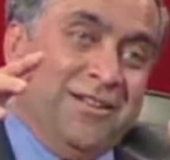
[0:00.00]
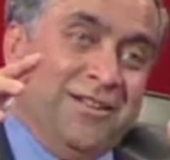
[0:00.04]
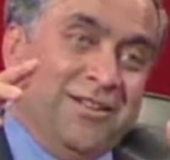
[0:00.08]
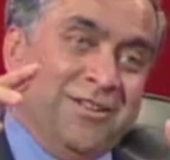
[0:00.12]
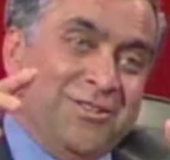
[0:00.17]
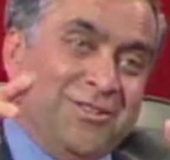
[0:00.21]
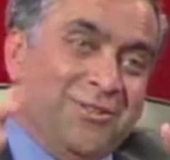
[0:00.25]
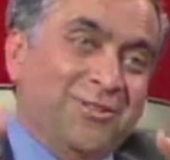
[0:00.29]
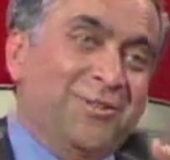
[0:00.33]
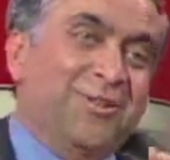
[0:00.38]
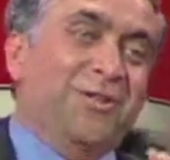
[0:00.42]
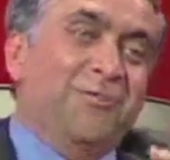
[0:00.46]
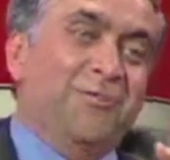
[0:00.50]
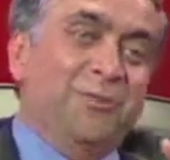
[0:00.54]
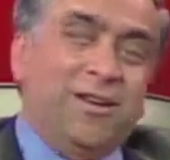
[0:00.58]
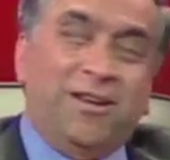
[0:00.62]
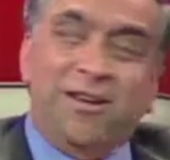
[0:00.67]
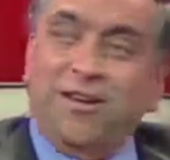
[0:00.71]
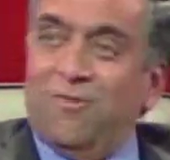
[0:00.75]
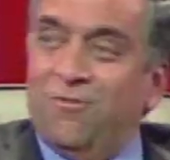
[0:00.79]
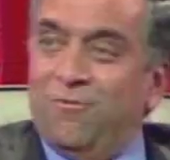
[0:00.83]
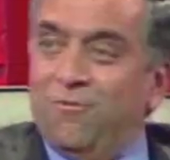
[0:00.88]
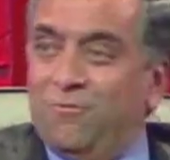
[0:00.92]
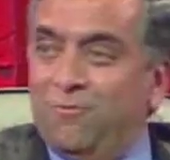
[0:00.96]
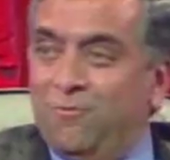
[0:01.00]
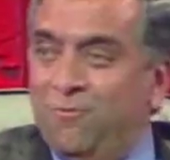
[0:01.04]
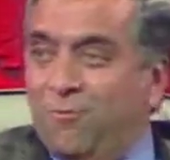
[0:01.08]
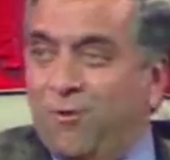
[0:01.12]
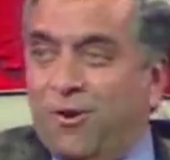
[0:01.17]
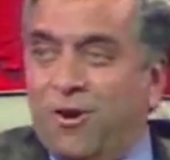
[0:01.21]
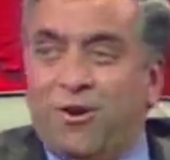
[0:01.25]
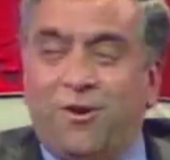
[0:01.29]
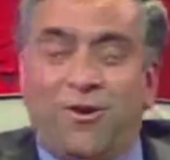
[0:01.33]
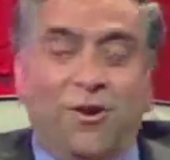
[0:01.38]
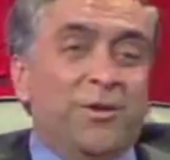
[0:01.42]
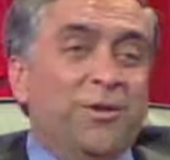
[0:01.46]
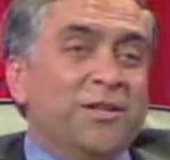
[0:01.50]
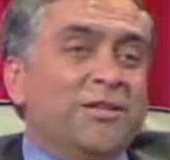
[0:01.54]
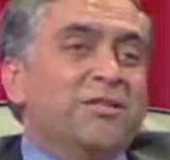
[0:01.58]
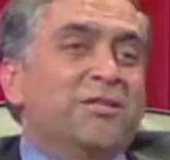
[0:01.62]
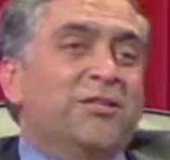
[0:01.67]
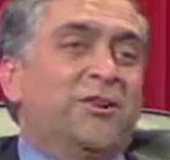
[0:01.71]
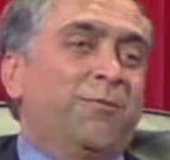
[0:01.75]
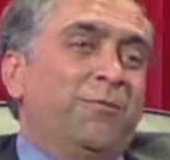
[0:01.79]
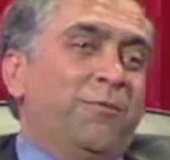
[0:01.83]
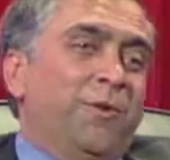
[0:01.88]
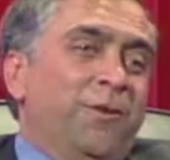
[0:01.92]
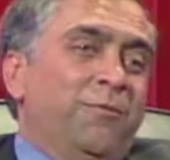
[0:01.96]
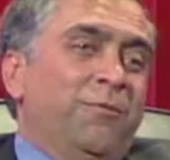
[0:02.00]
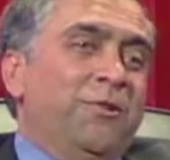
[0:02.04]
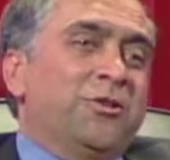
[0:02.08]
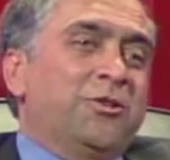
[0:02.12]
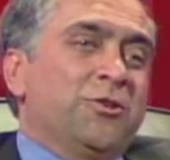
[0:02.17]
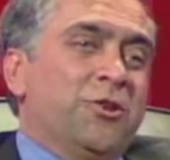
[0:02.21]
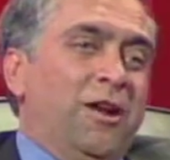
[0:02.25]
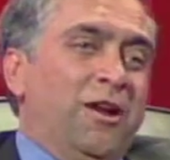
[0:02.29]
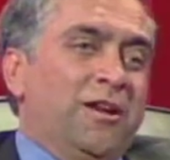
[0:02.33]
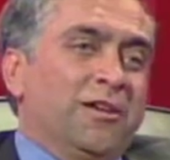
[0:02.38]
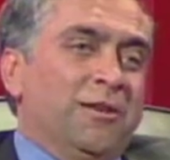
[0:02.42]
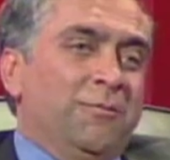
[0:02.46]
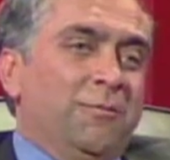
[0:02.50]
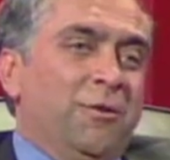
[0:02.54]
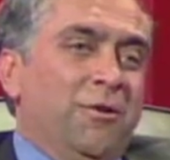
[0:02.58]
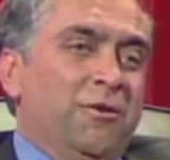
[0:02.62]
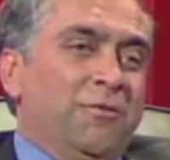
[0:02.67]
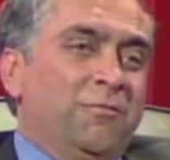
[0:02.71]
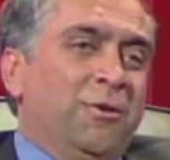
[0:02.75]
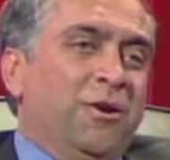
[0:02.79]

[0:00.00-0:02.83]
so that we can work on the stuff that we talked about.